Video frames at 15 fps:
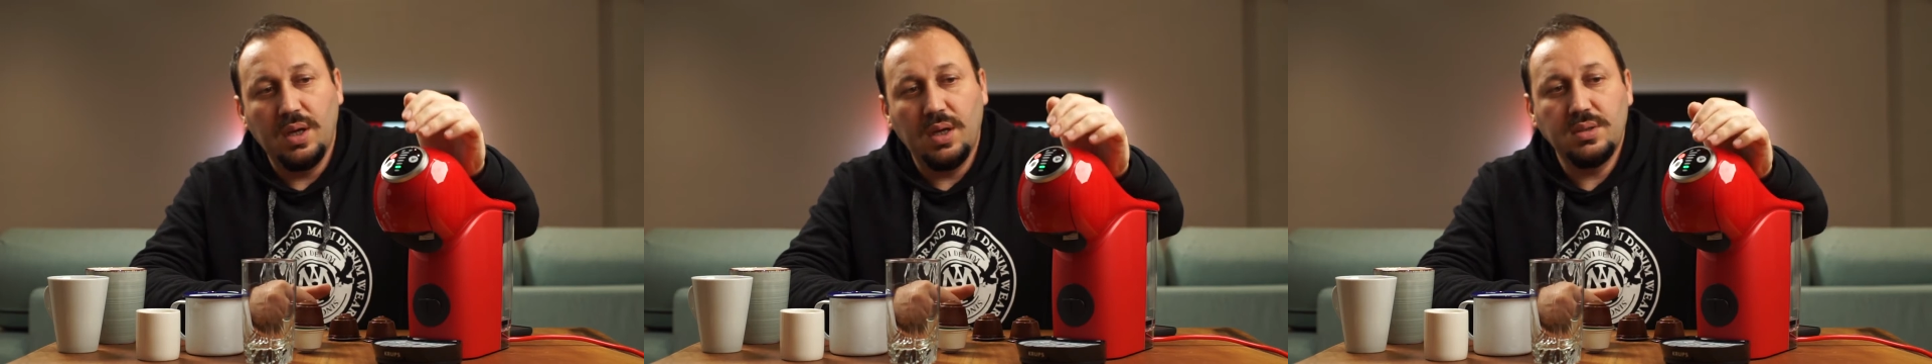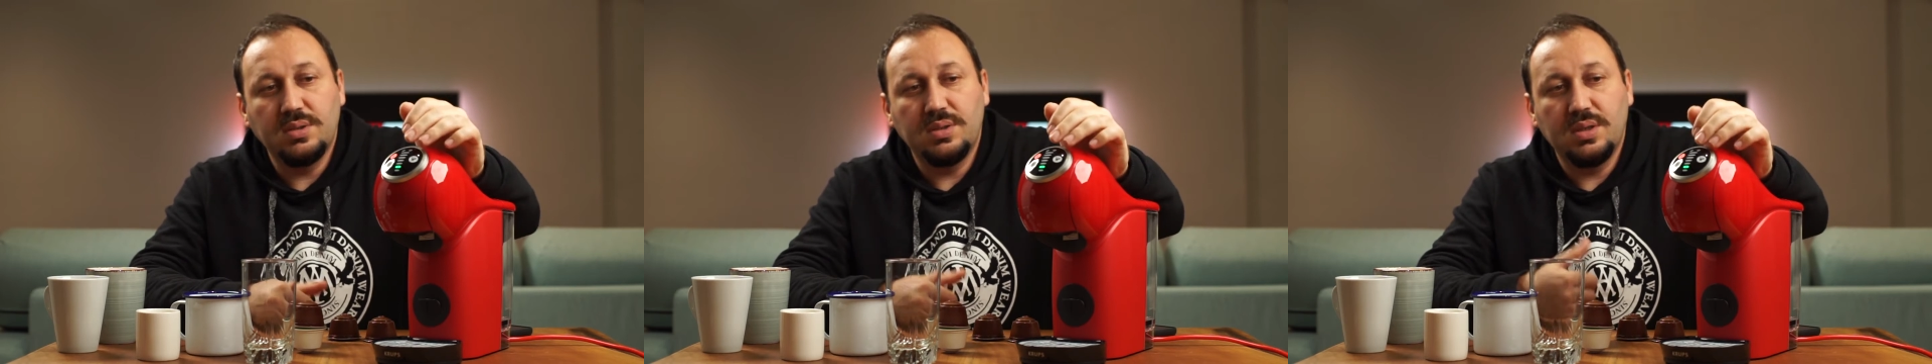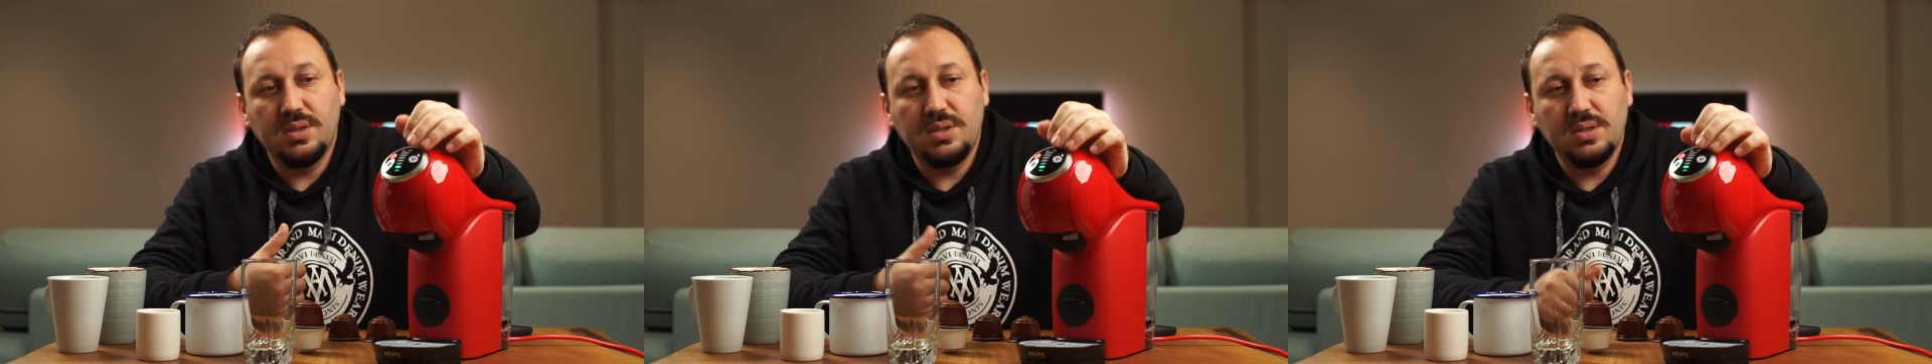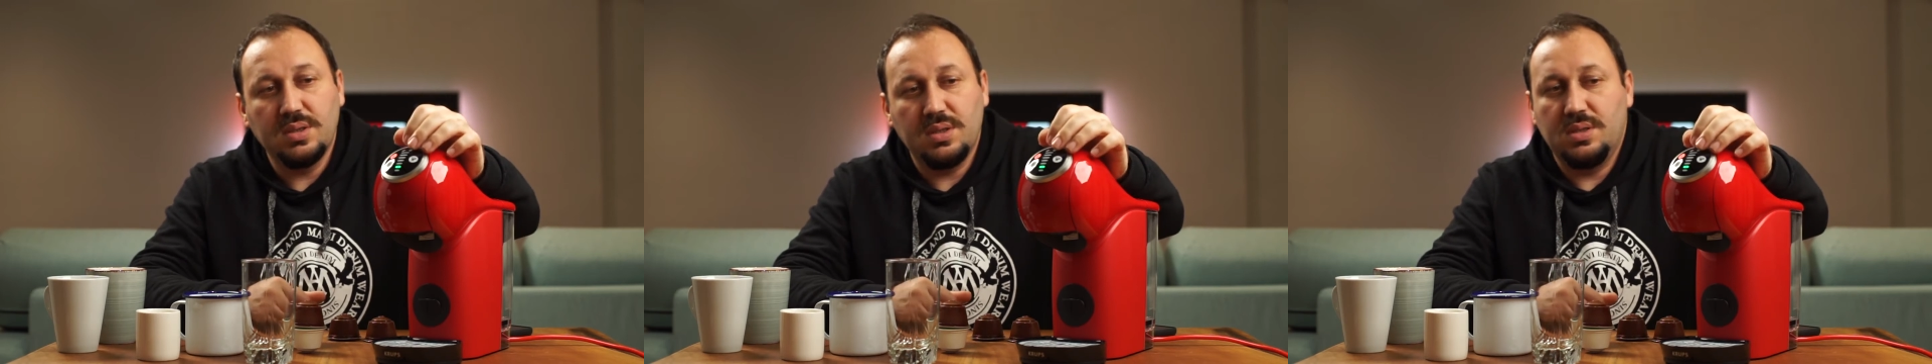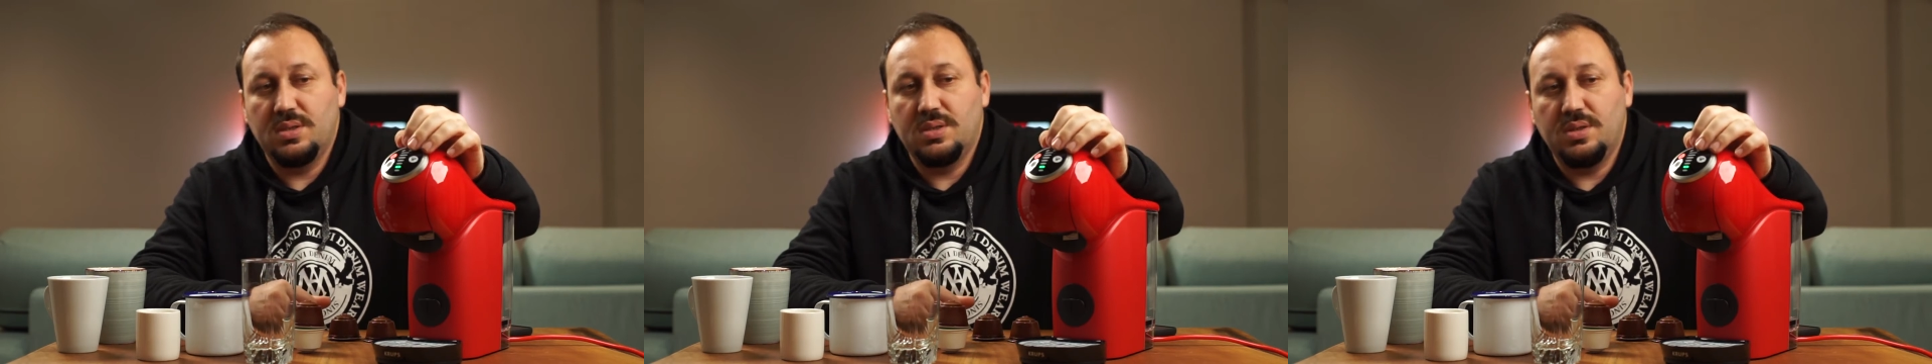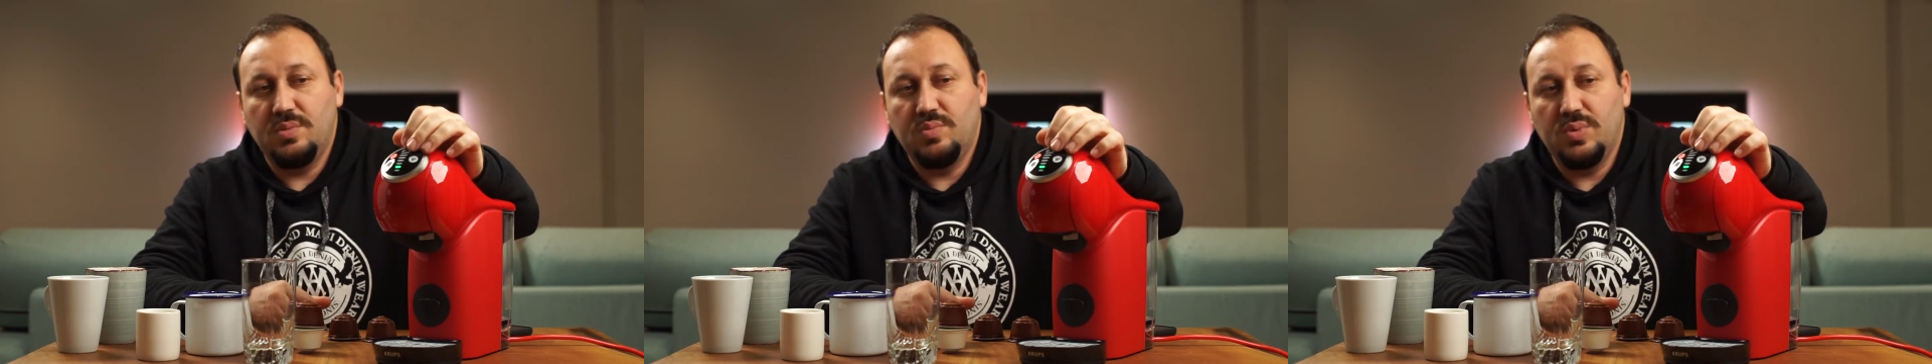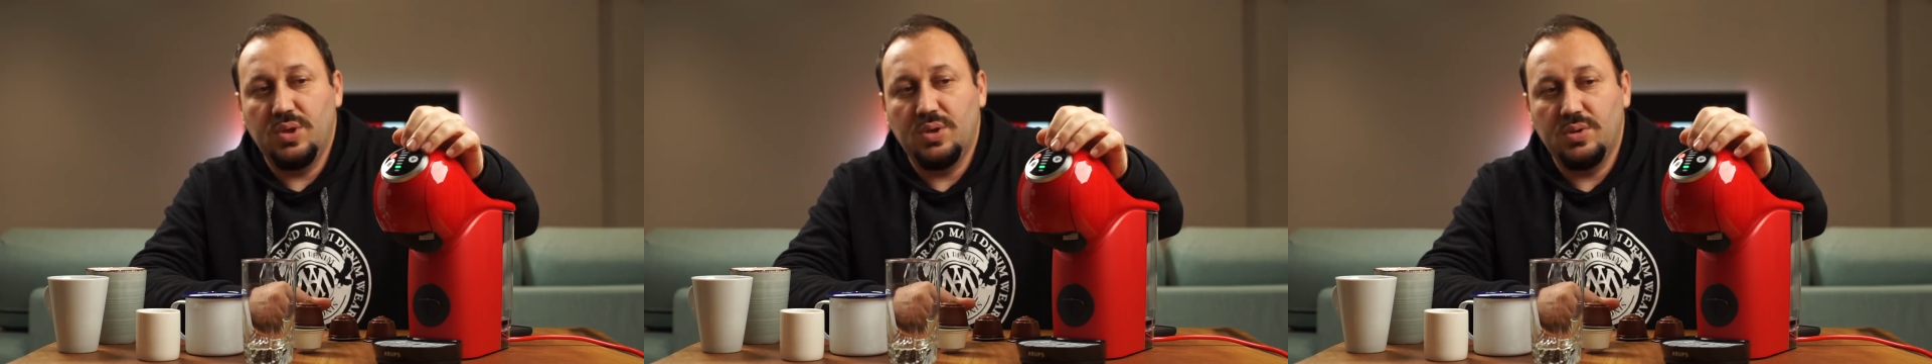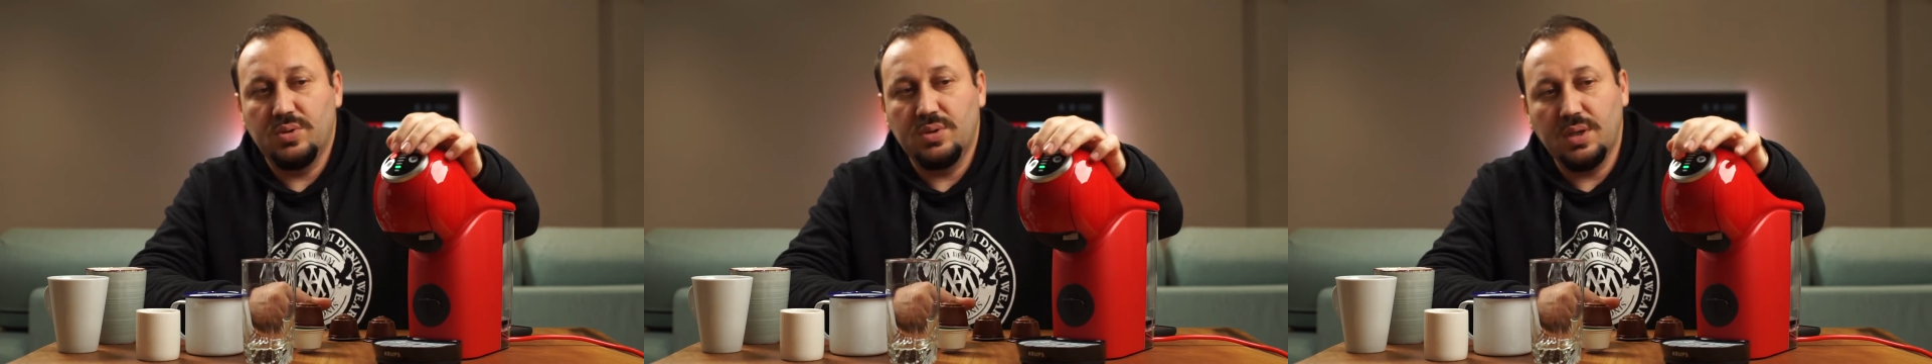and red is extremely
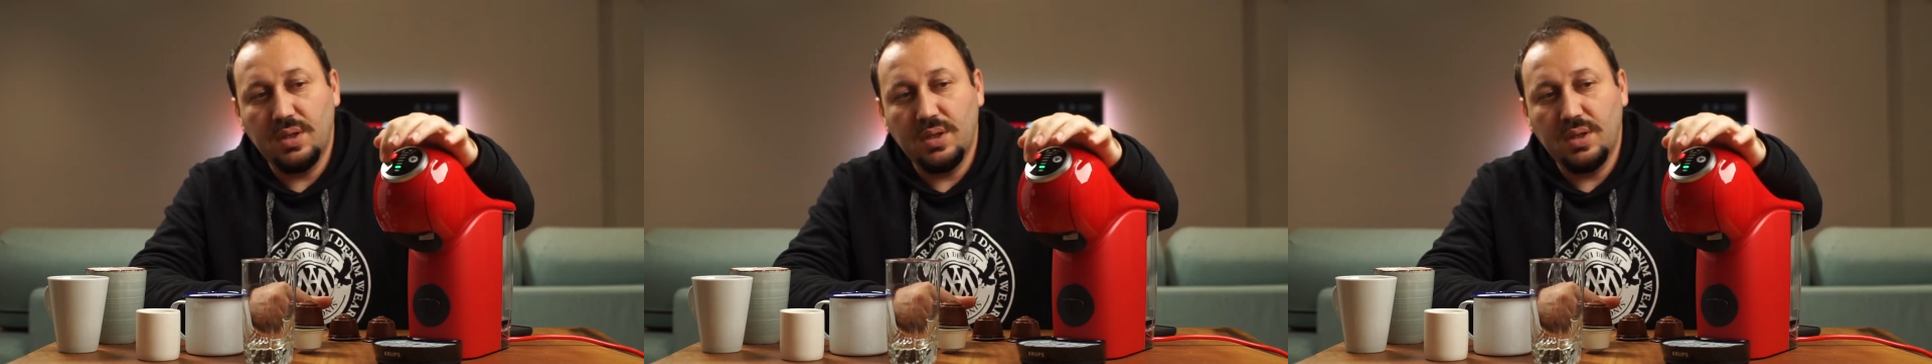hot.